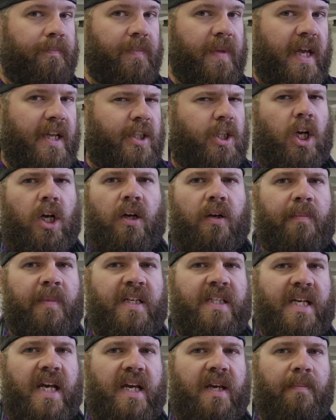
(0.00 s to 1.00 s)
it's all going to
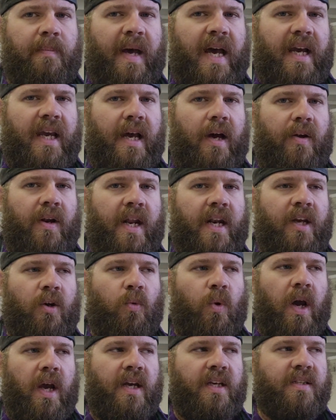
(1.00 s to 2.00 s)
be taken back out
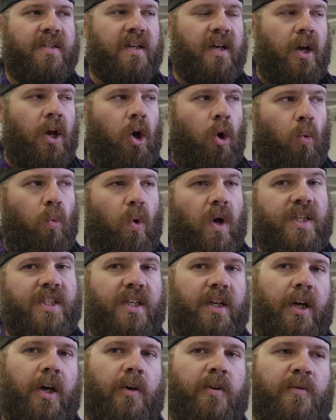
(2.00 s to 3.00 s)
anyways. Once
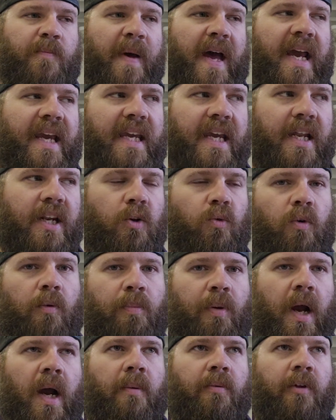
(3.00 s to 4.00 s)
it goes back in, it will
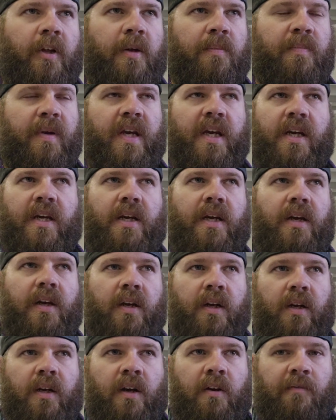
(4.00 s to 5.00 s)
probably be
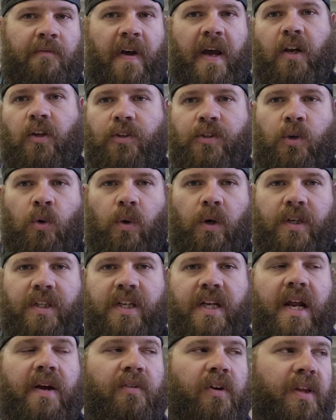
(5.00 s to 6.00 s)
final torqued
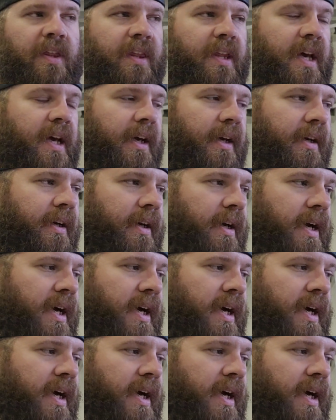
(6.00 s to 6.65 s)
and everything,